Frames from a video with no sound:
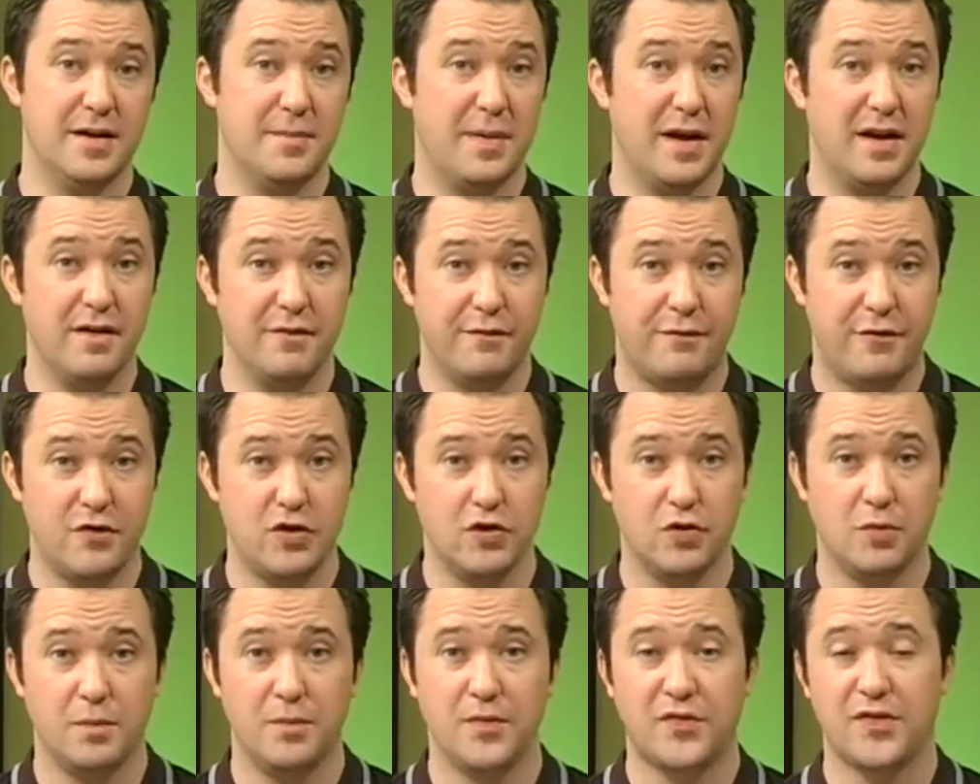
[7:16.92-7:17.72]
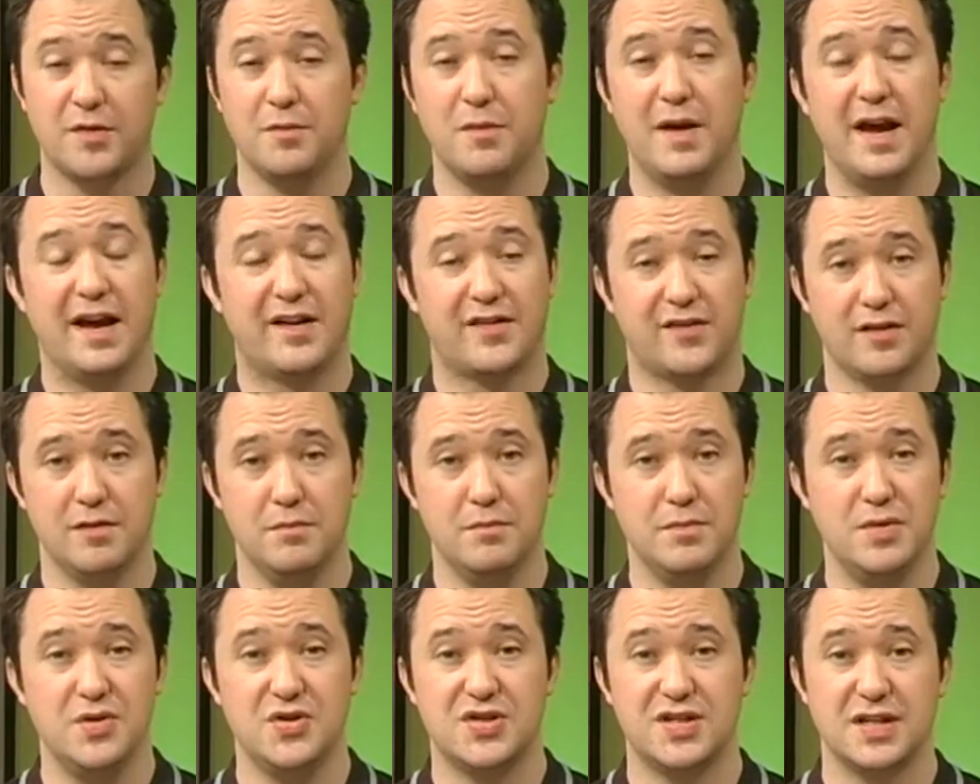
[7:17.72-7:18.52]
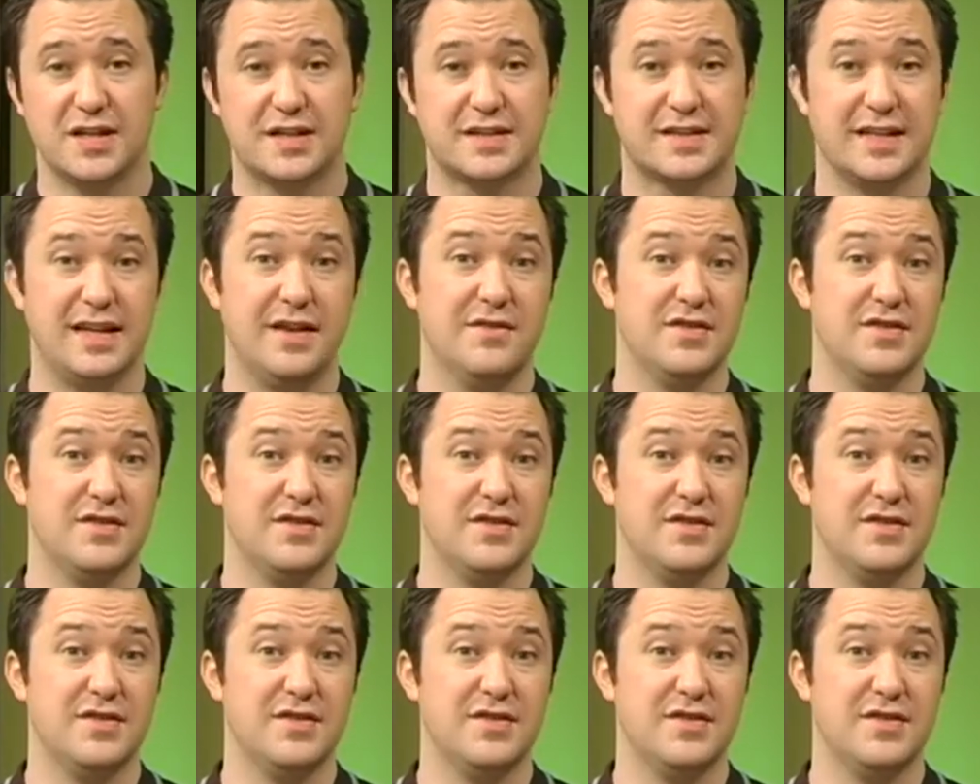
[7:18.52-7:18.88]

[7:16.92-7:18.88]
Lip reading: independent films, some excellent musics,